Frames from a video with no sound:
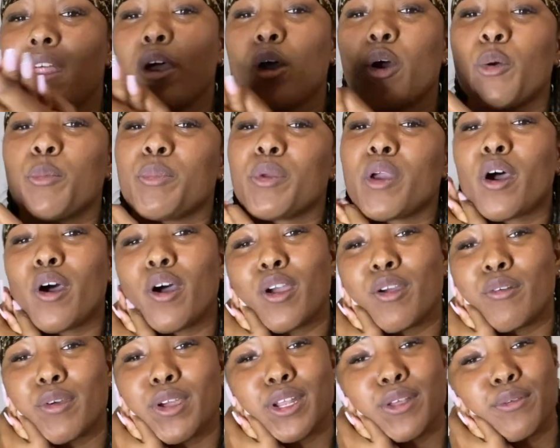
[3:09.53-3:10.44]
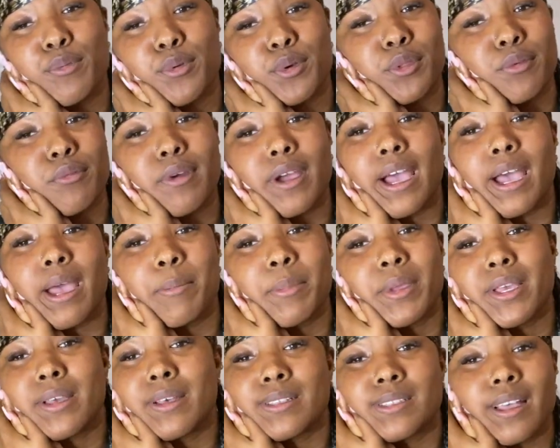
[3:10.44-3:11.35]
I hope y'all are ready for the ride
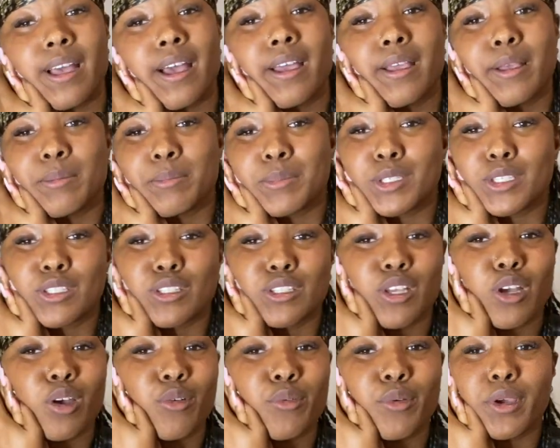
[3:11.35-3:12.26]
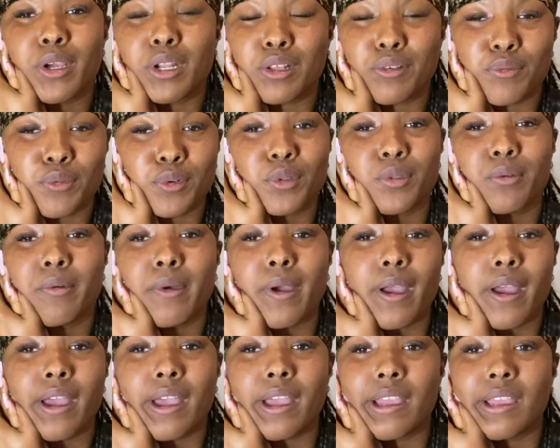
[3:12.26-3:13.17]
because I am so ready for the
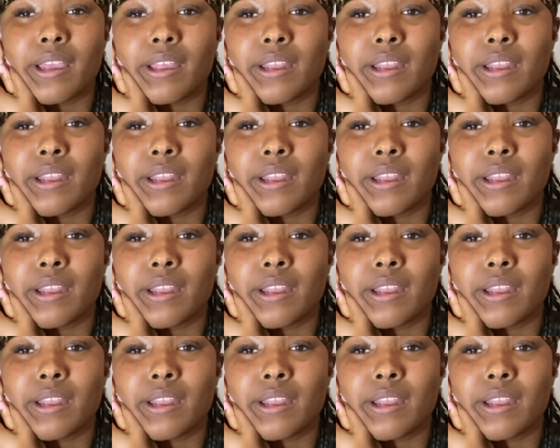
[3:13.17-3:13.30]
ride.